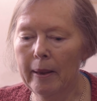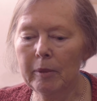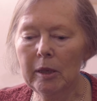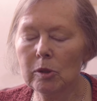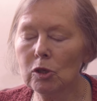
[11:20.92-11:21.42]

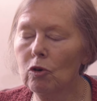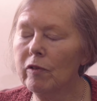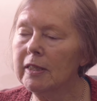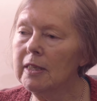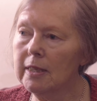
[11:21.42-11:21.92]
he was
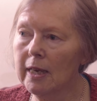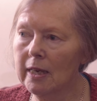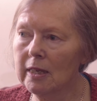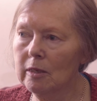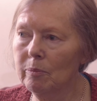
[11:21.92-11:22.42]
already
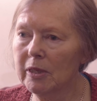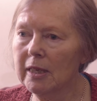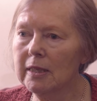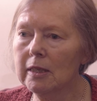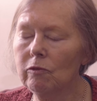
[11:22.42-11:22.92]
dead, but
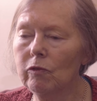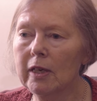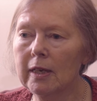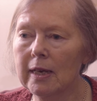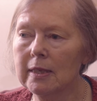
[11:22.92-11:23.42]
I didn't
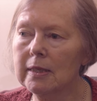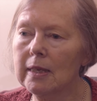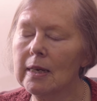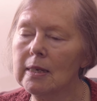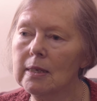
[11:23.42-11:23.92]
realise
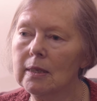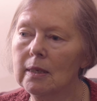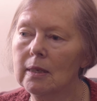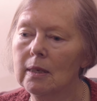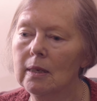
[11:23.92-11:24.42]
that.
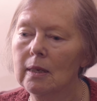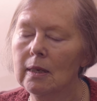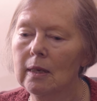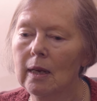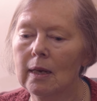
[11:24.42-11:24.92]

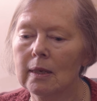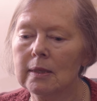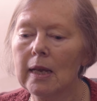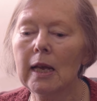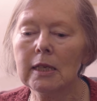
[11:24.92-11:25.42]

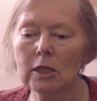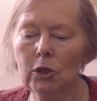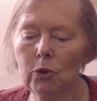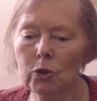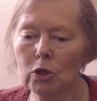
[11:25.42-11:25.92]
And as
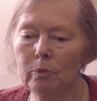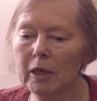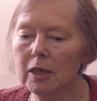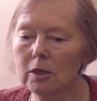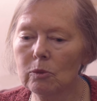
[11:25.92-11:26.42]
usual,
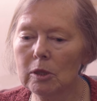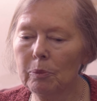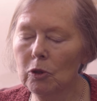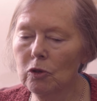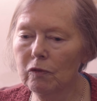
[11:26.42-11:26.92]
because it was a
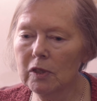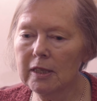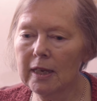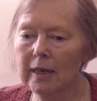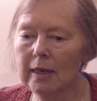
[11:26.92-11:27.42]
beautiful
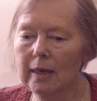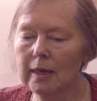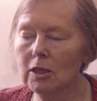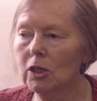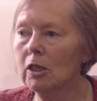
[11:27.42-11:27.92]
day,
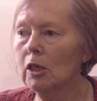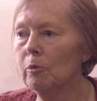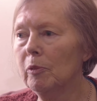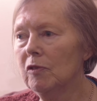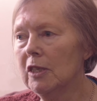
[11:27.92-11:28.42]
I took a
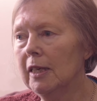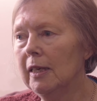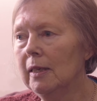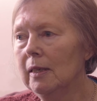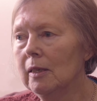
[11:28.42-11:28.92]
cup of
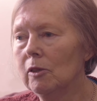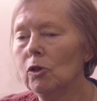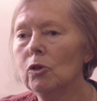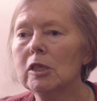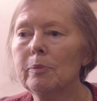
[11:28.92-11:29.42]
tea and the
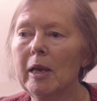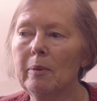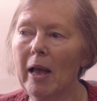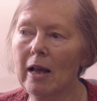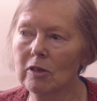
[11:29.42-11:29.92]

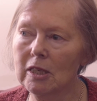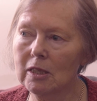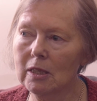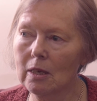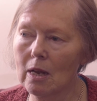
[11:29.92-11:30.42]
newspaper out
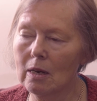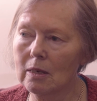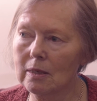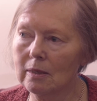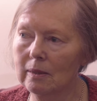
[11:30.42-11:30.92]
into the
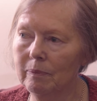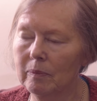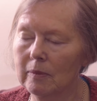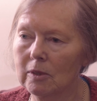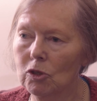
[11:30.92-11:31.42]
garden
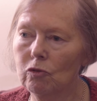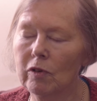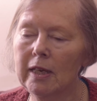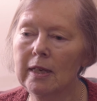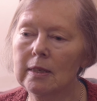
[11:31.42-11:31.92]
to
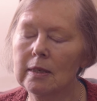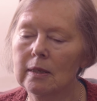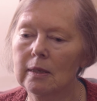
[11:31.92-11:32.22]
read.